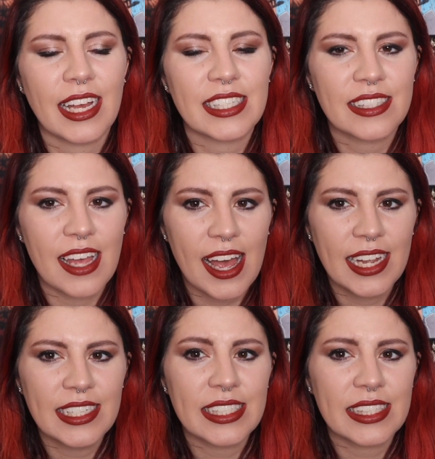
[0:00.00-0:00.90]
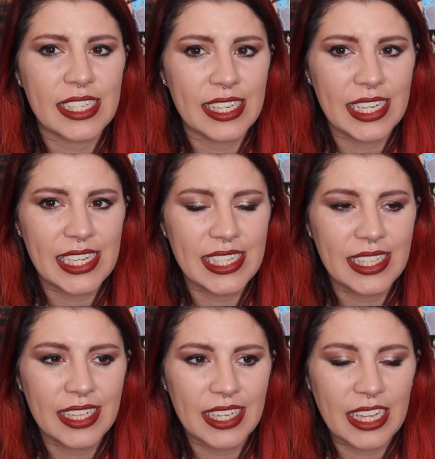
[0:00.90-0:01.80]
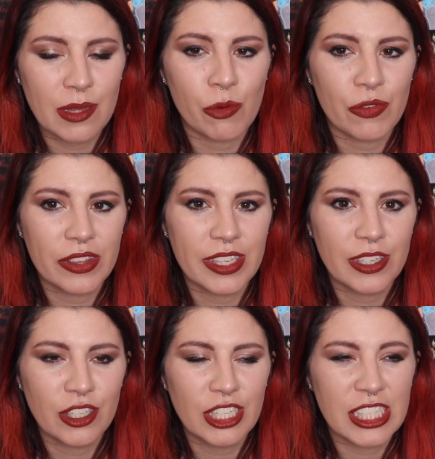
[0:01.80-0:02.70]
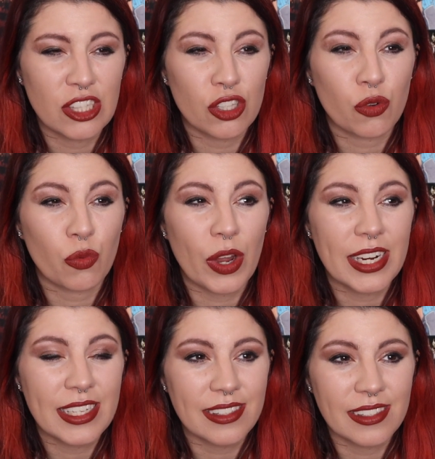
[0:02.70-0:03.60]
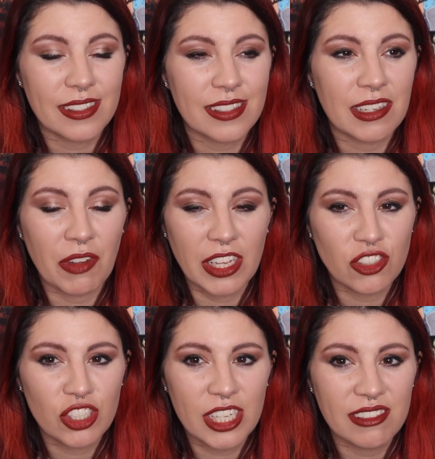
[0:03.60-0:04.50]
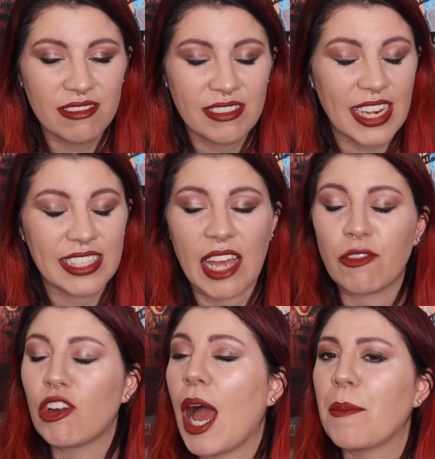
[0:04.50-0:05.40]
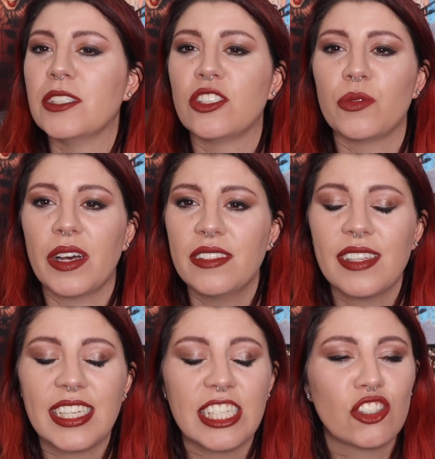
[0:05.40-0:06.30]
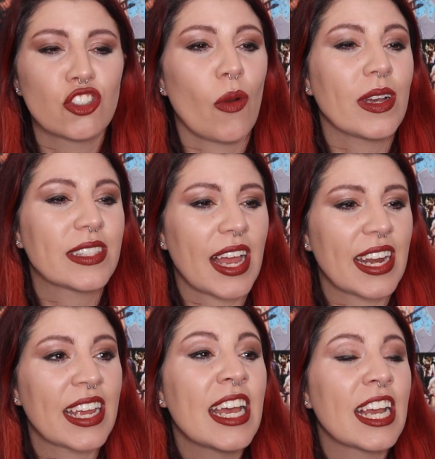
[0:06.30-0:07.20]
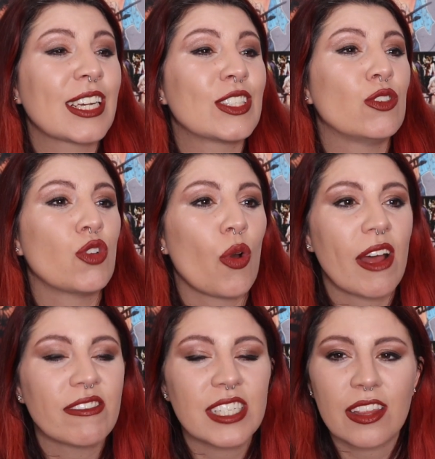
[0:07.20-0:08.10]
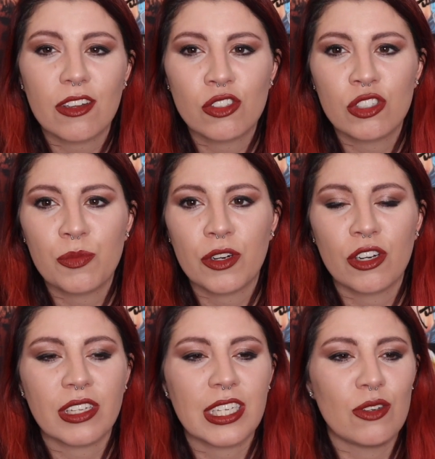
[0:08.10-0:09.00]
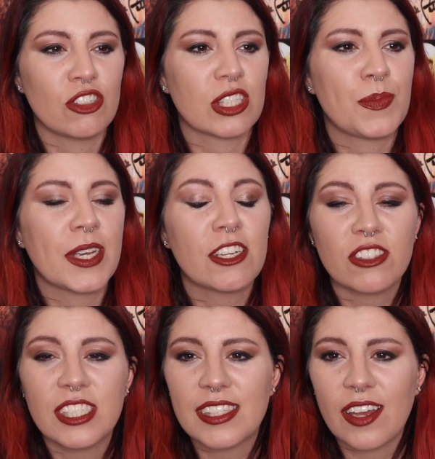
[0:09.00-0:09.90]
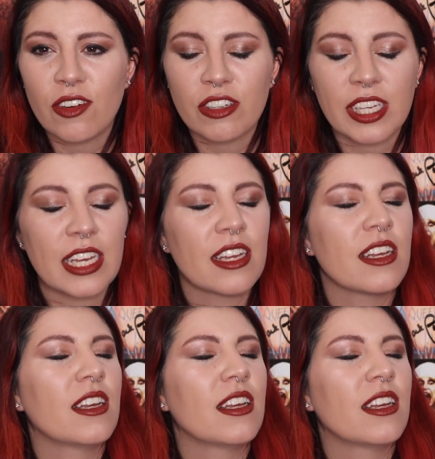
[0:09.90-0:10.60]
assigned seating in the movie theater is the greatest invention that has ever happened to us. It is so exciting because you don't have to get there super early. You can just pick your seats out early.